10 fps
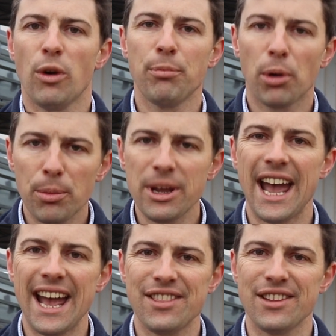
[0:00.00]
We've probably
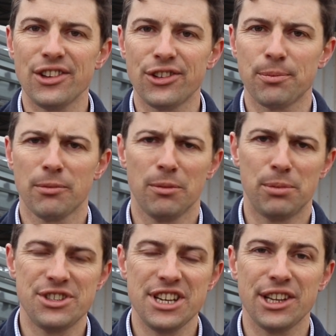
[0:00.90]
had this
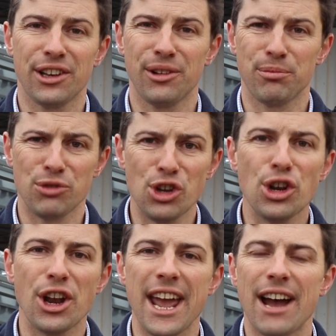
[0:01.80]
particular
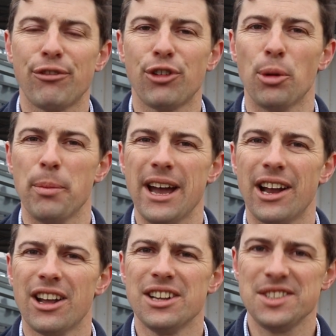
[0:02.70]
unit out for
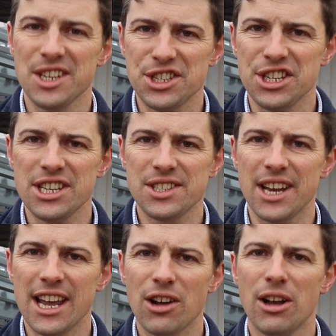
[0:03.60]
about 6
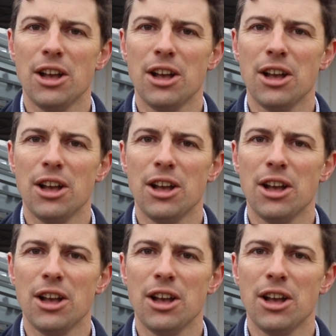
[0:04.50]
years now,